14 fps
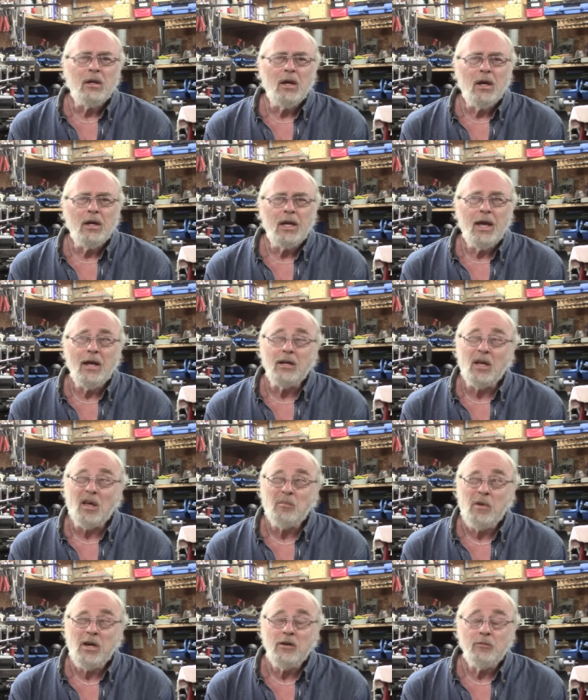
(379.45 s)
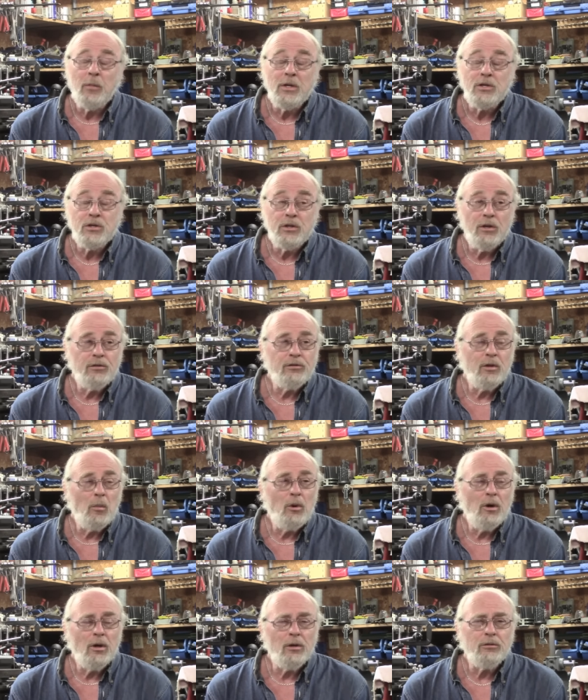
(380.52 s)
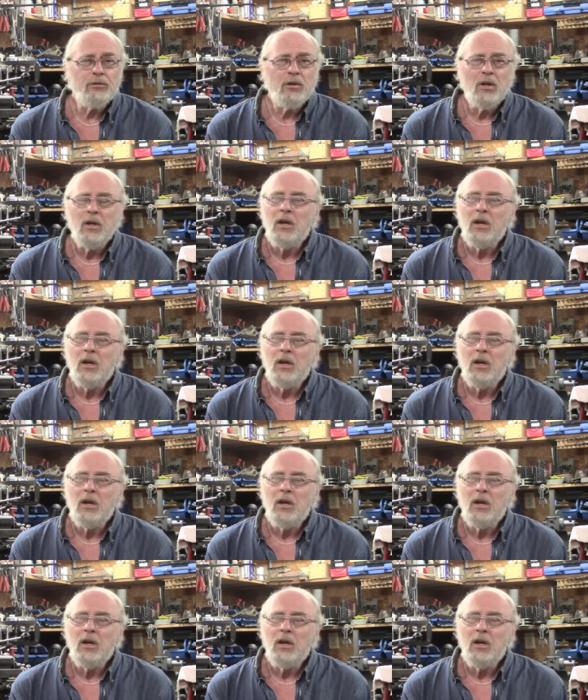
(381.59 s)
and again I may have mentioned this somewhere else,